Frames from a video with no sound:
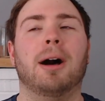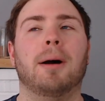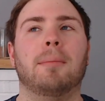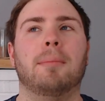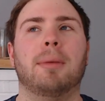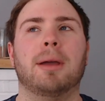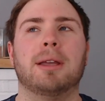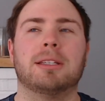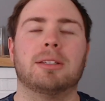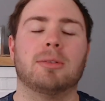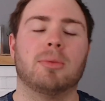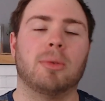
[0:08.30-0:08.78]

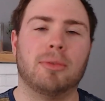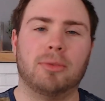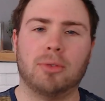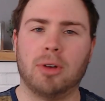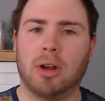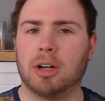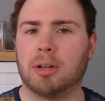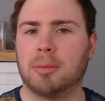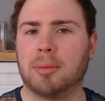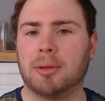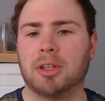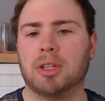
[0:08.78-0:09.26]
Basically, we've
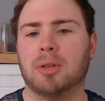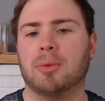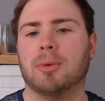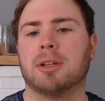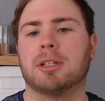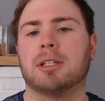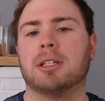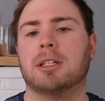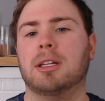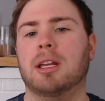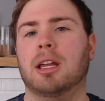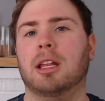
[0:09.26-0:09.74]
talked about the
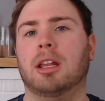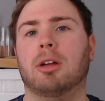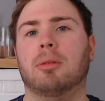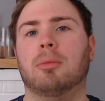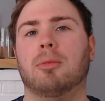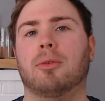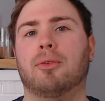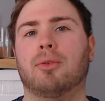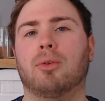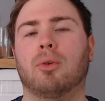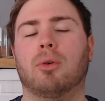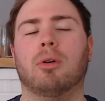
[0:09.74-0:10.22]
USDA loan
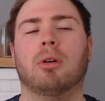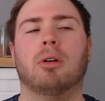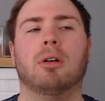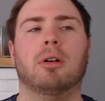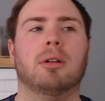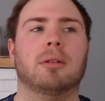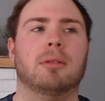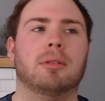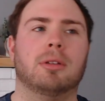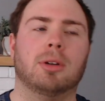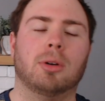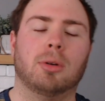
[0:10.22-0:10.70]

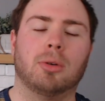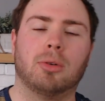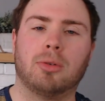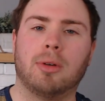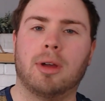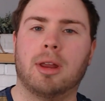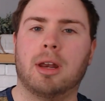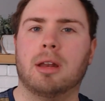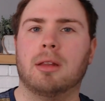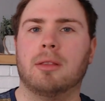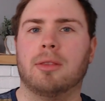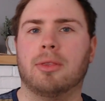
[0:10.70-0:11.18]
before,
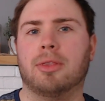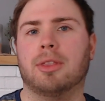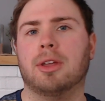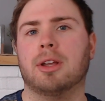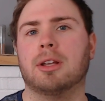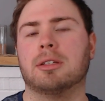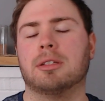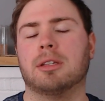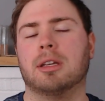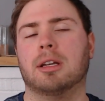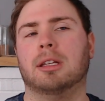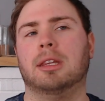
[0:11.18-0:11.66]
credit and
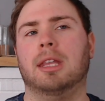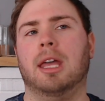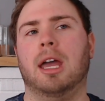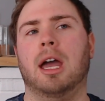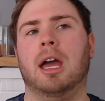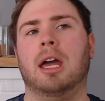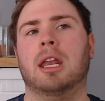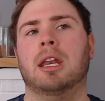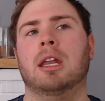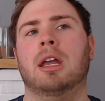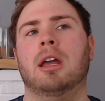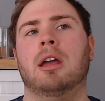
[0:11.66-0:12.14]
things like
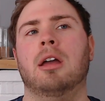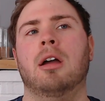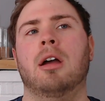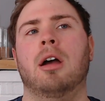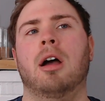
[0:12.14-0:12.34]
that.